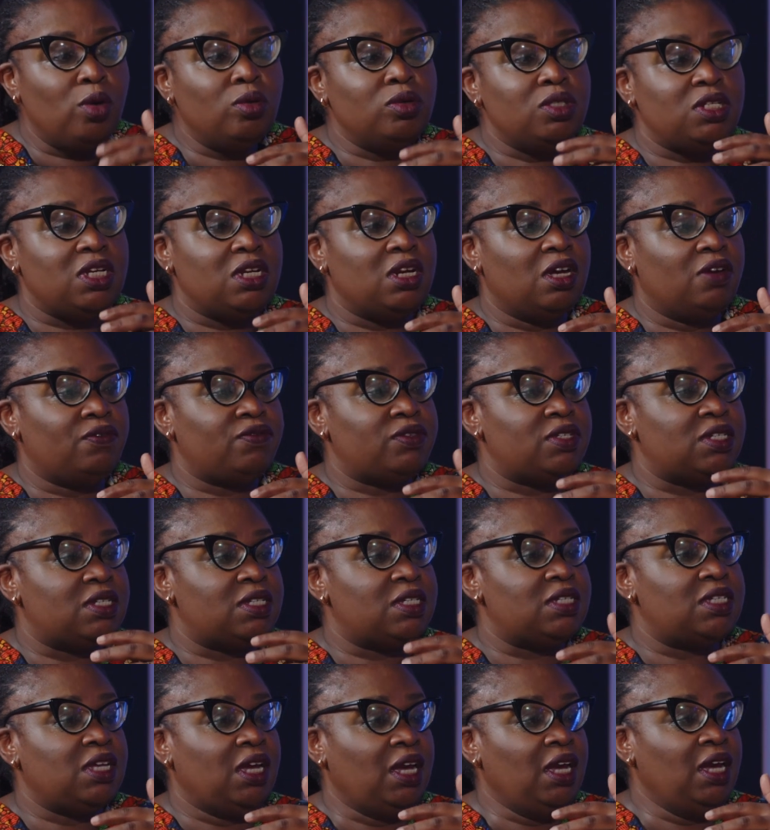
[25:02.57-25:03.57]
bold enough
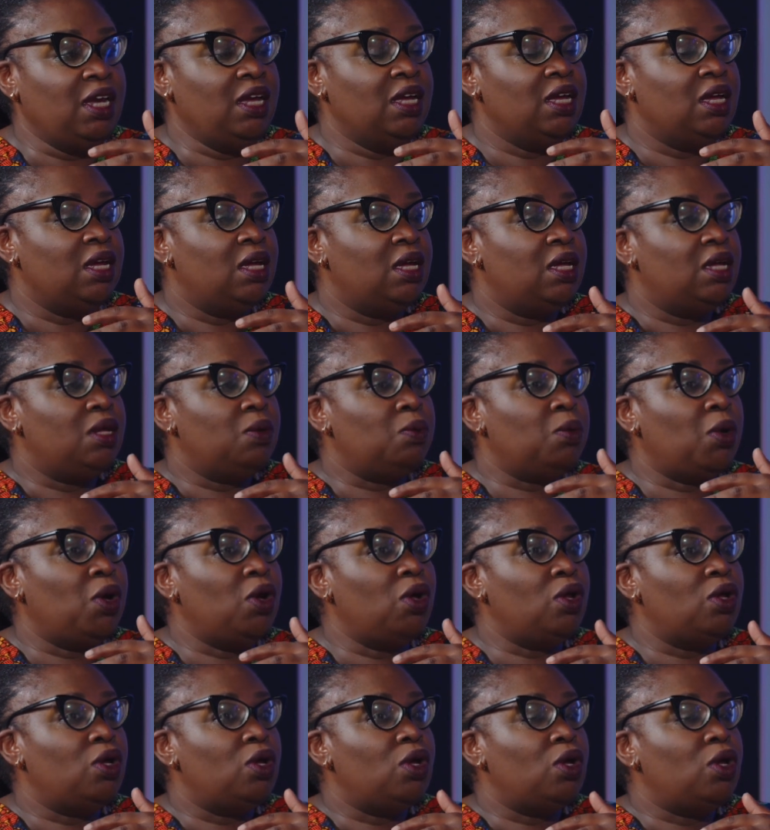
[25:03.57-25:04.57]
to say,
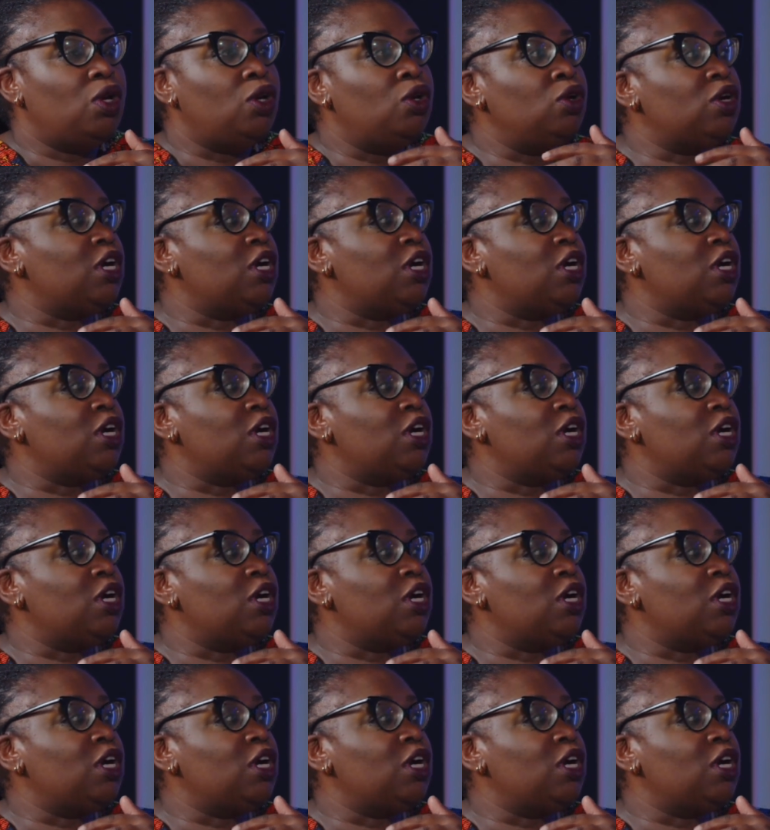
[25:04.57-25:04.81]
well,